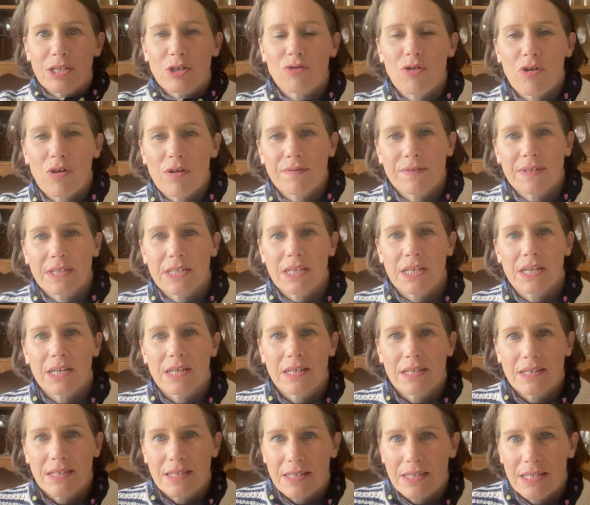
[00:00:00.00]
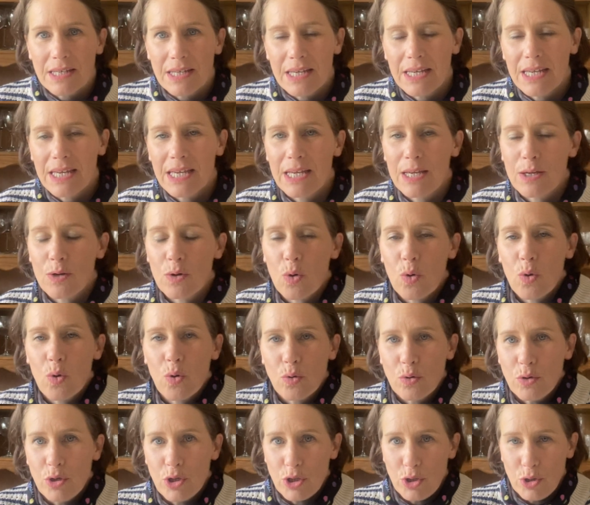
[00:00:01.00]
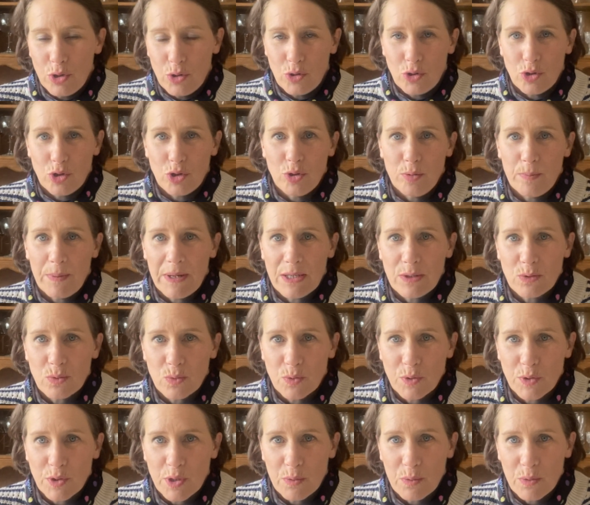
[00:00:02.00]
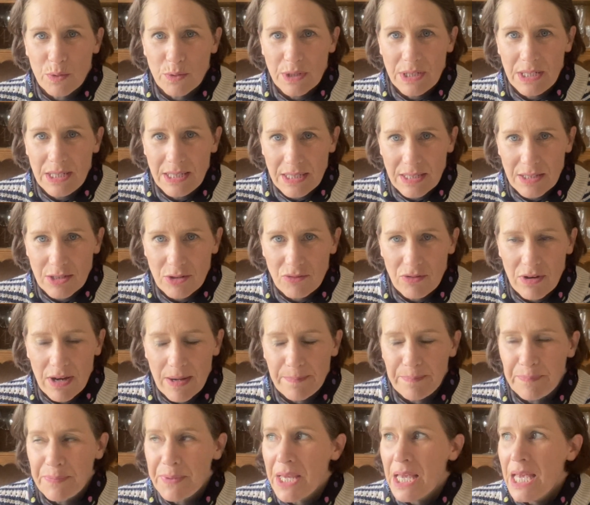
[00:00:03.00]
Crafting Kirsty, here on YouTube and also on Instagram.